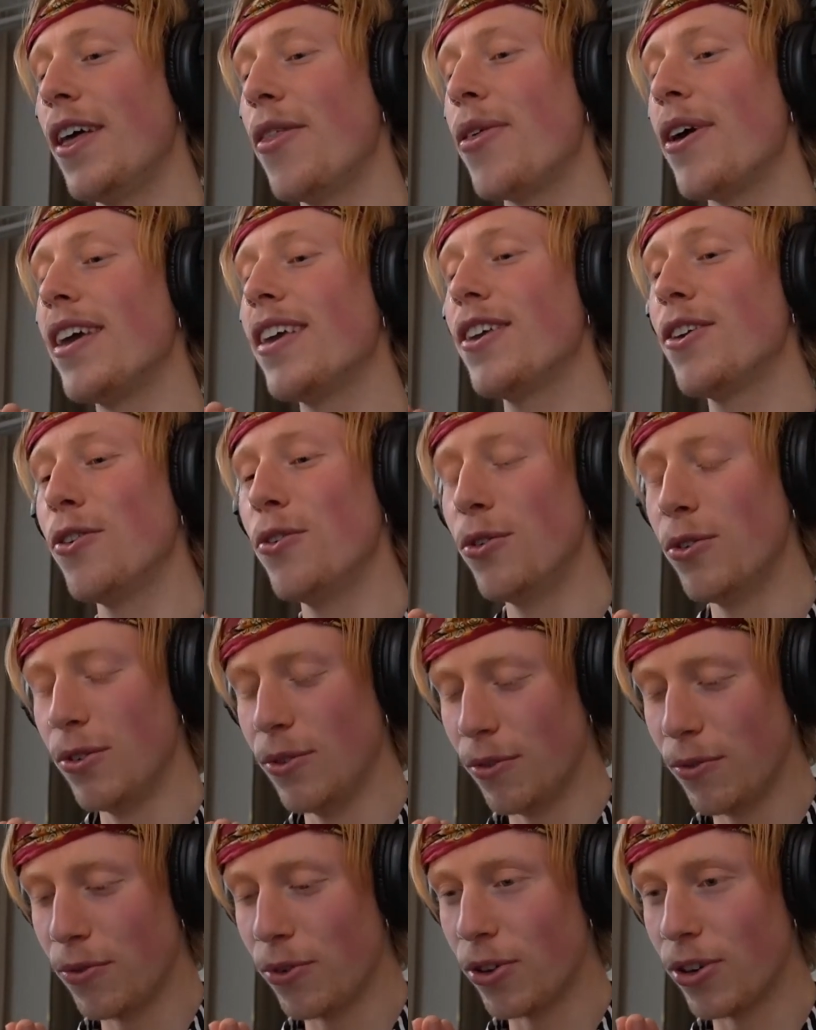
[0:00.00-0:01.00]
Thank
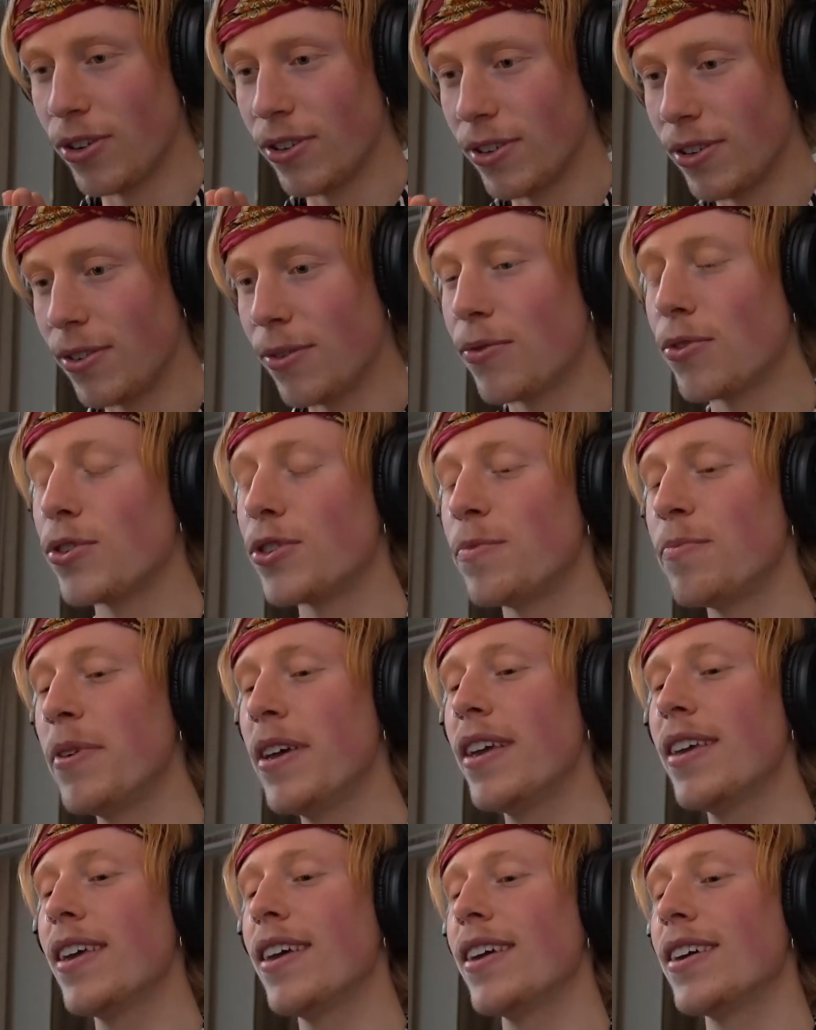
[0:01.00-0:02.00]
you for
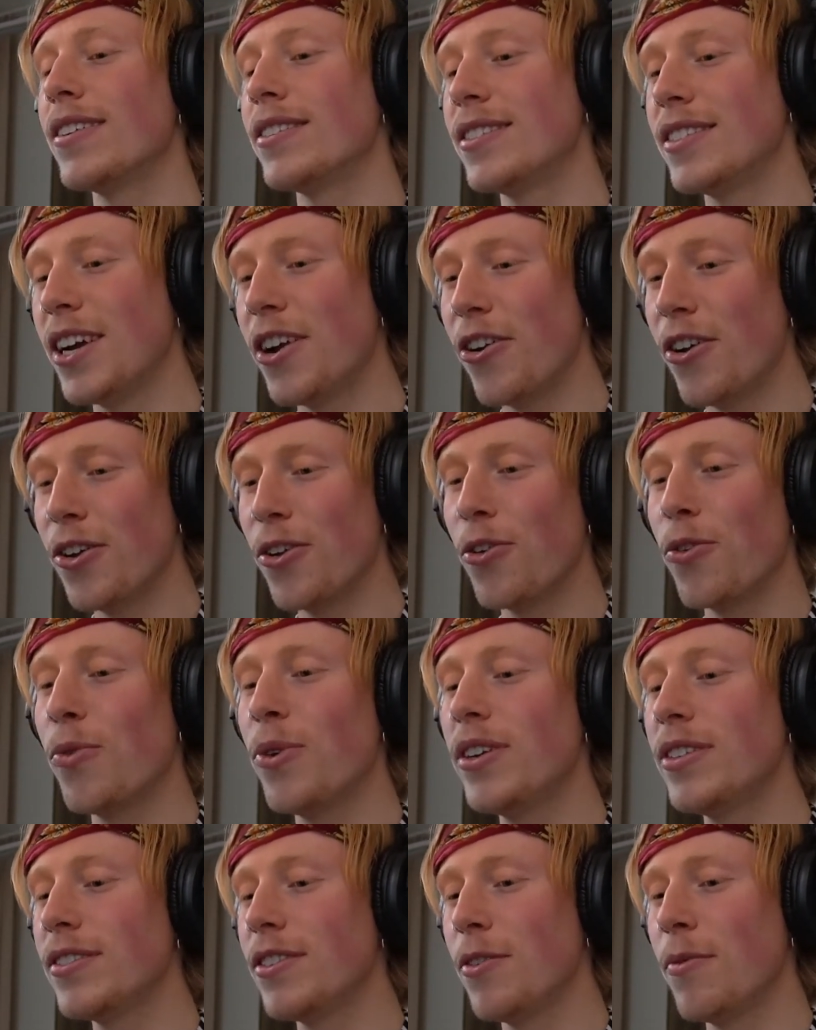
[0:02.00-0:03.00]
speaking and sharing your
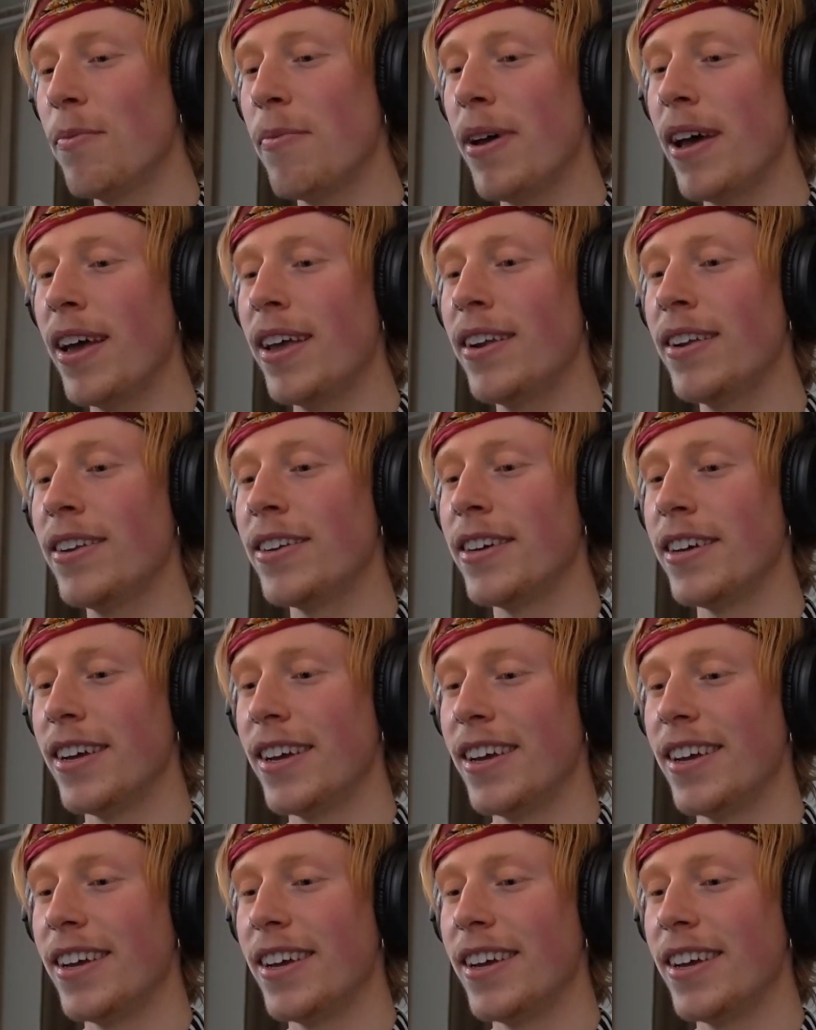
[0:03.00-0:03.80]
wisdom, man.